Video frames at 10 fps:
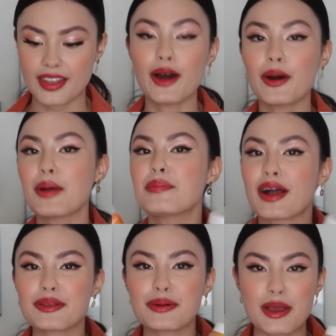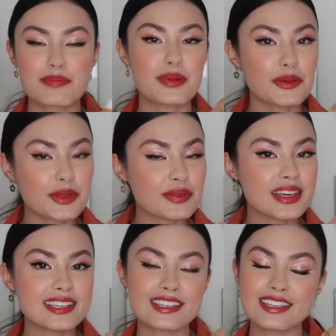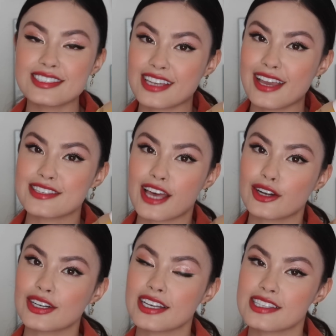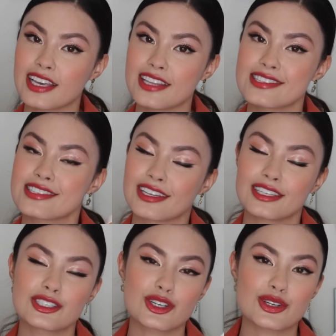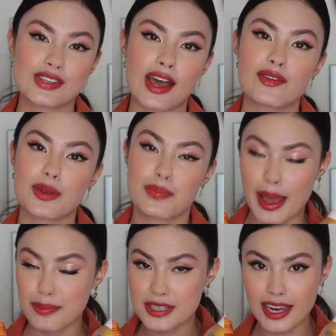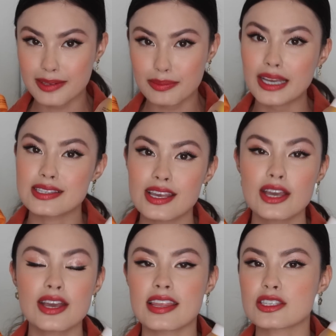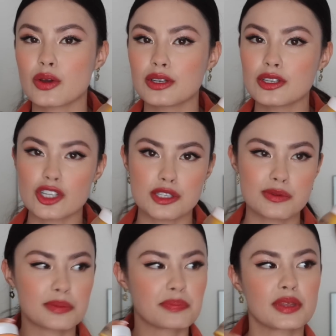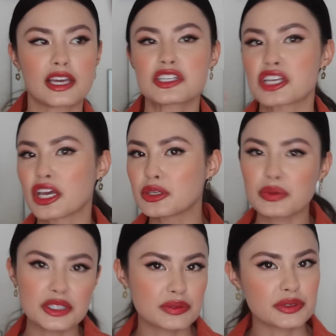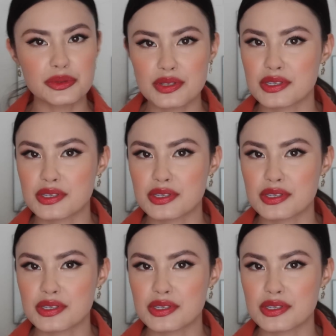Oh, and by the way, both of these contain Saturday Skin's signature 7 peptide mix that's going to just continually renew the